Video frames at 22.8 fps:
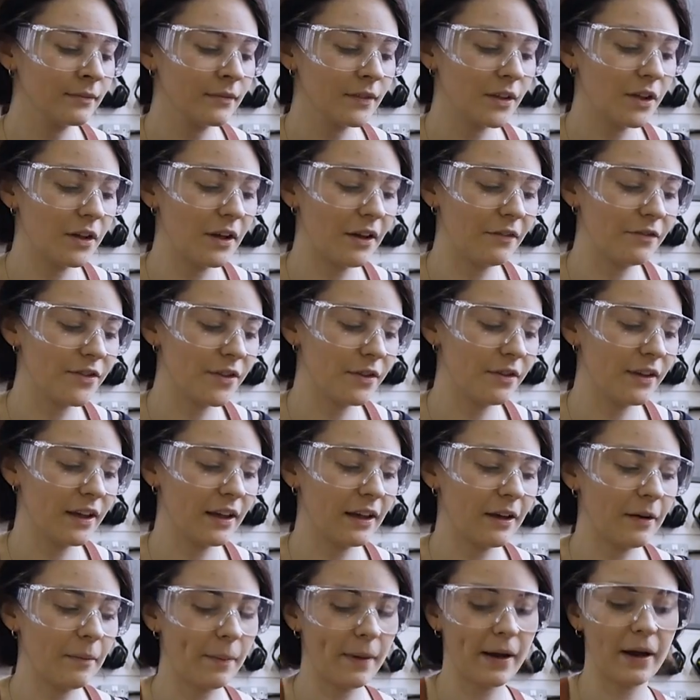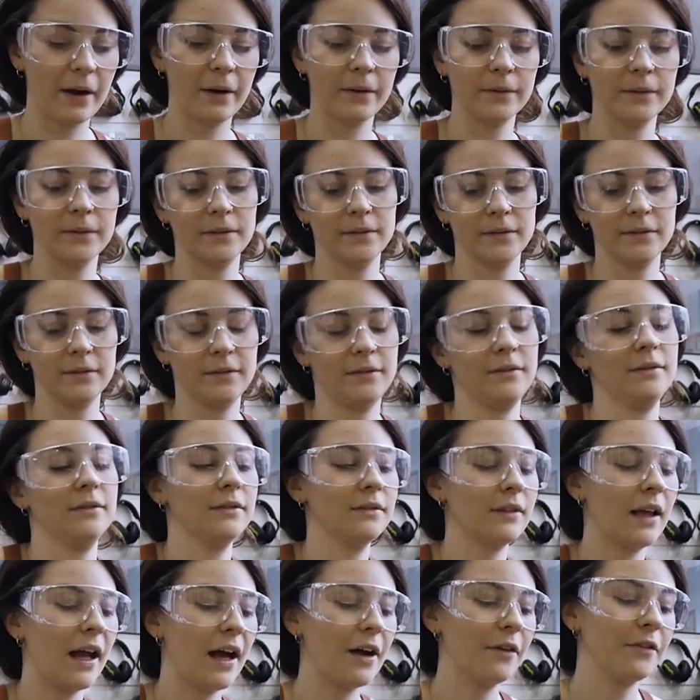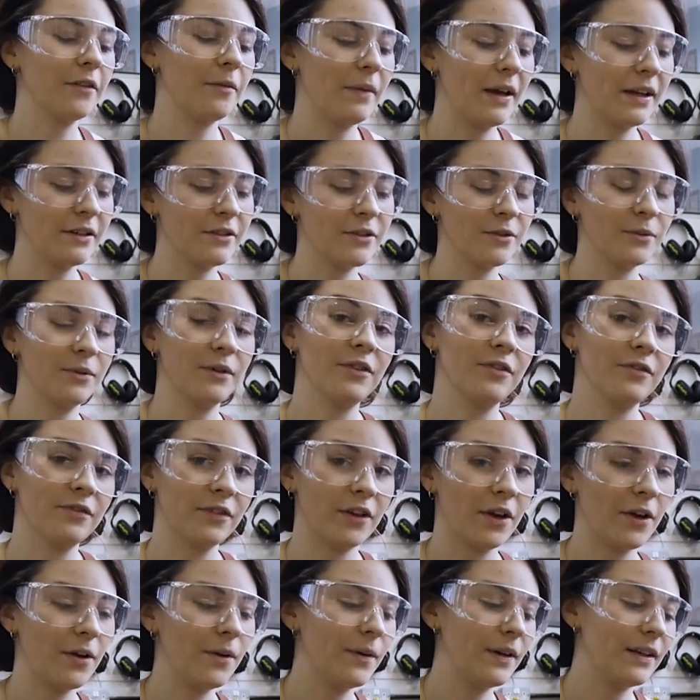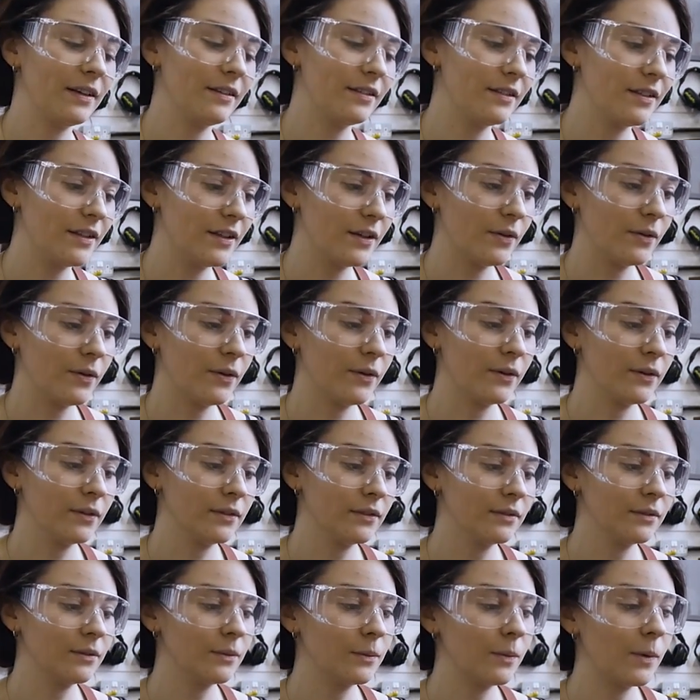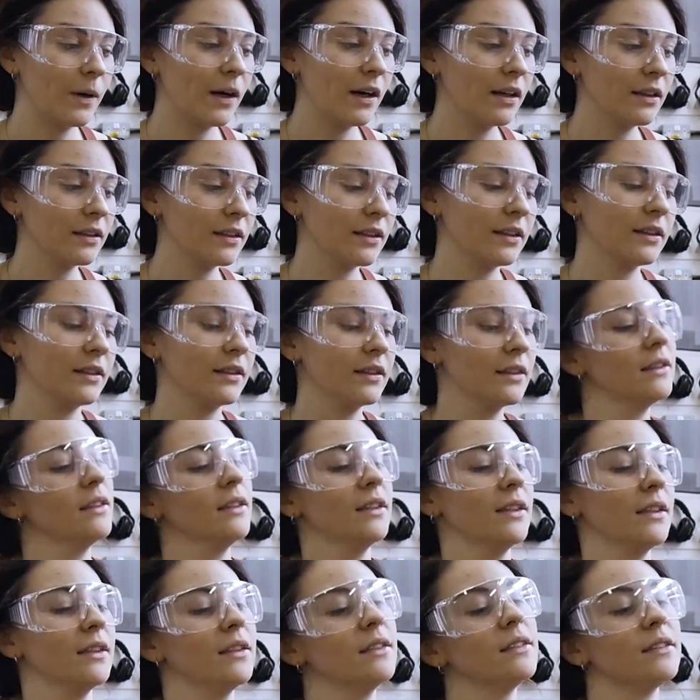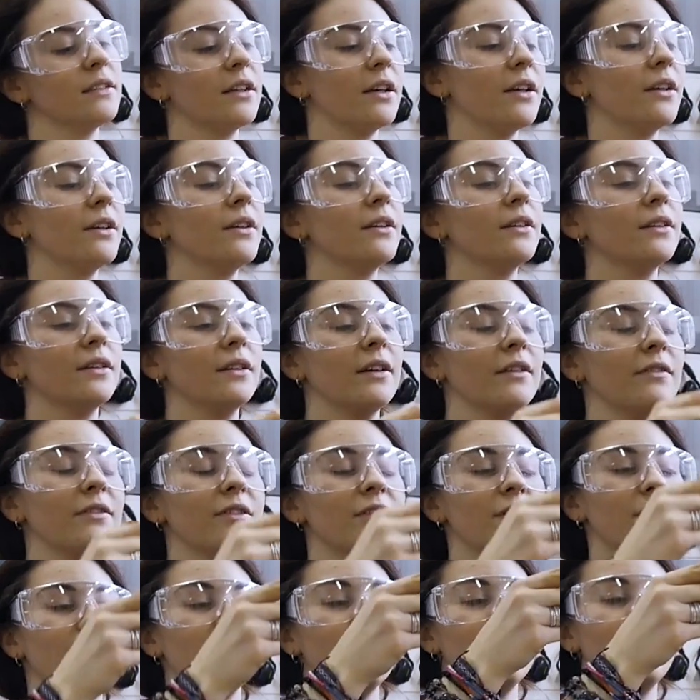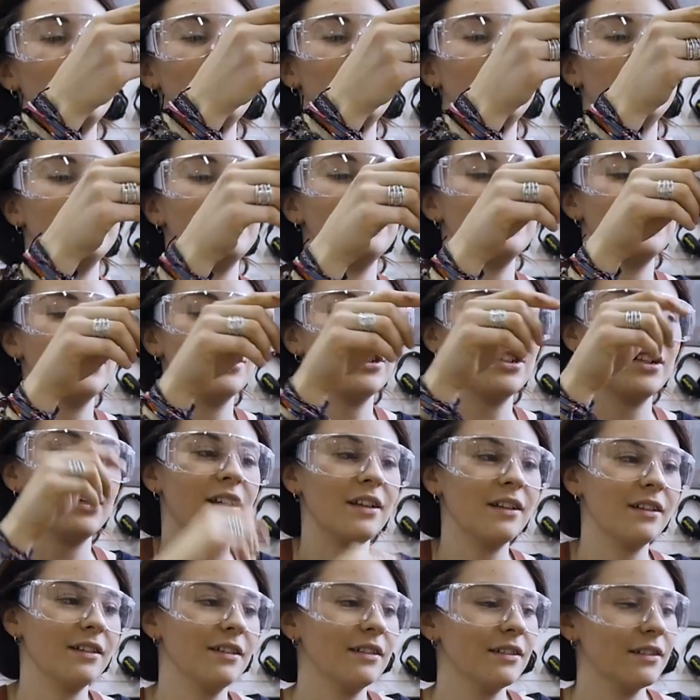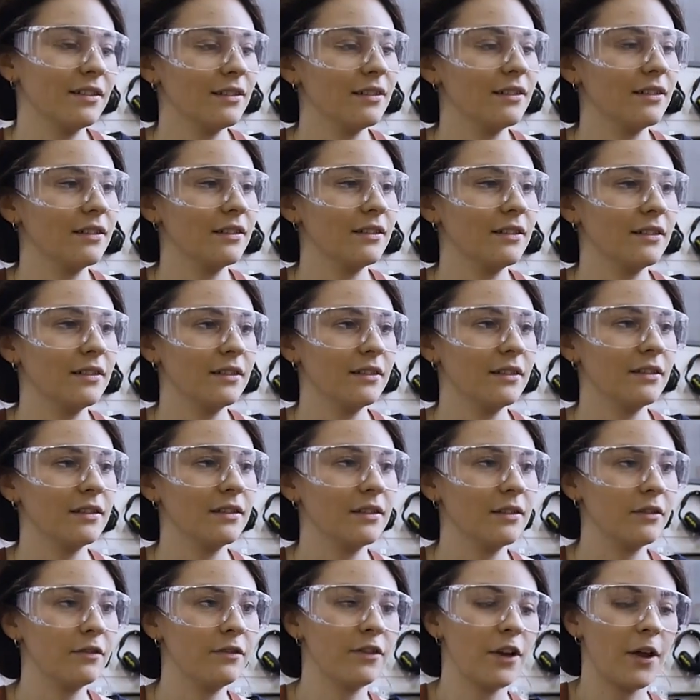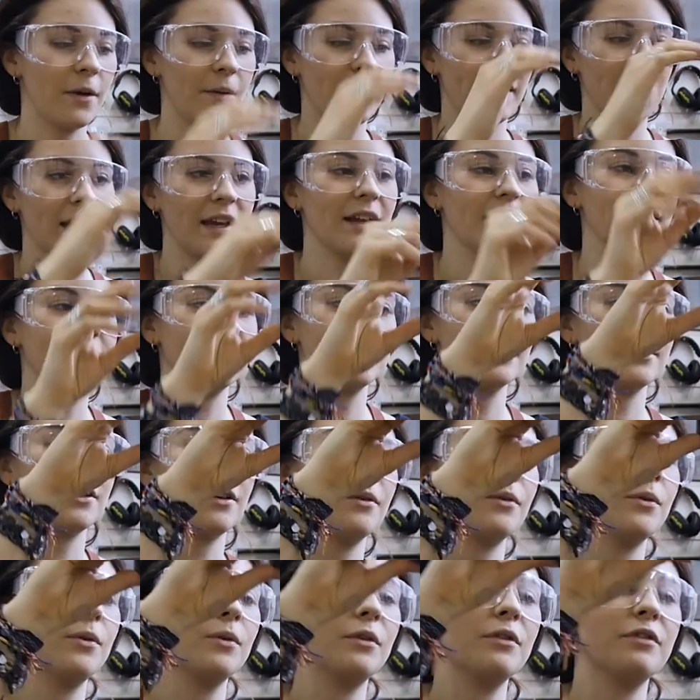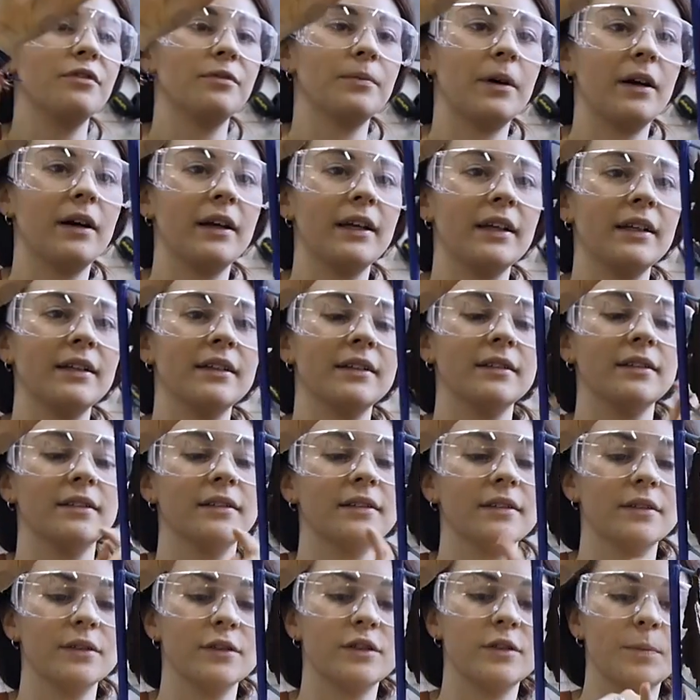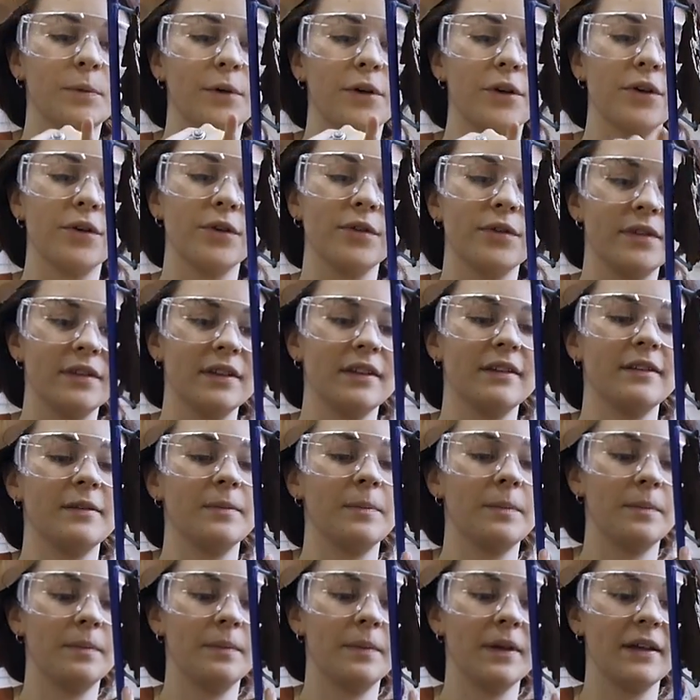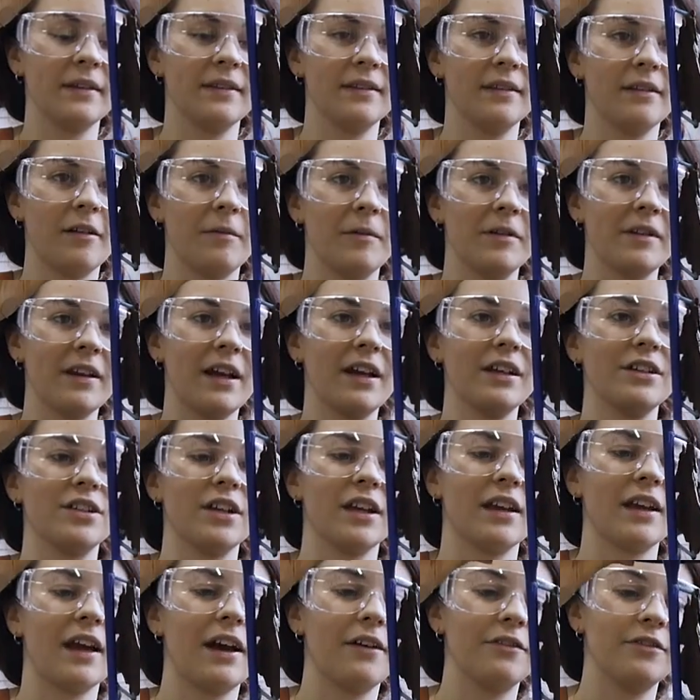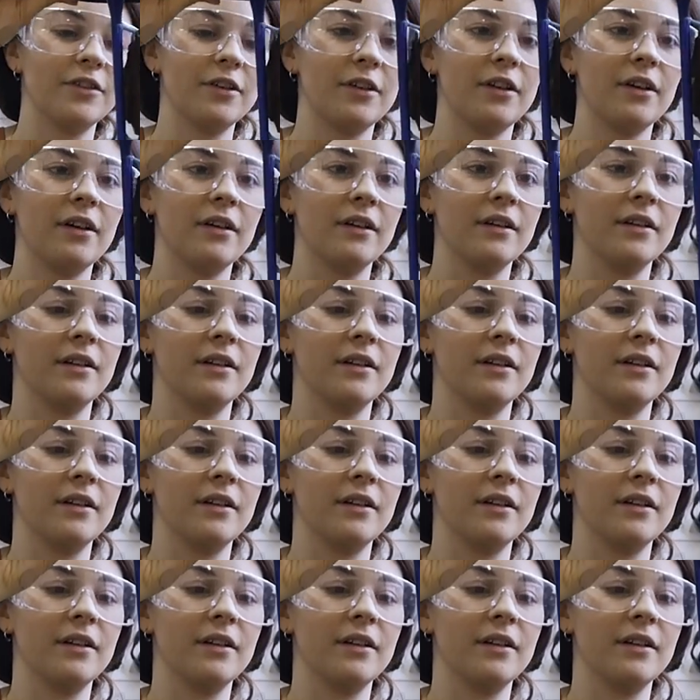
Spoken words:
You have to think about how the metal would flow into your work. So you have to envisage it flowing in. So all of my sprues, these pieces I'm attaching, have to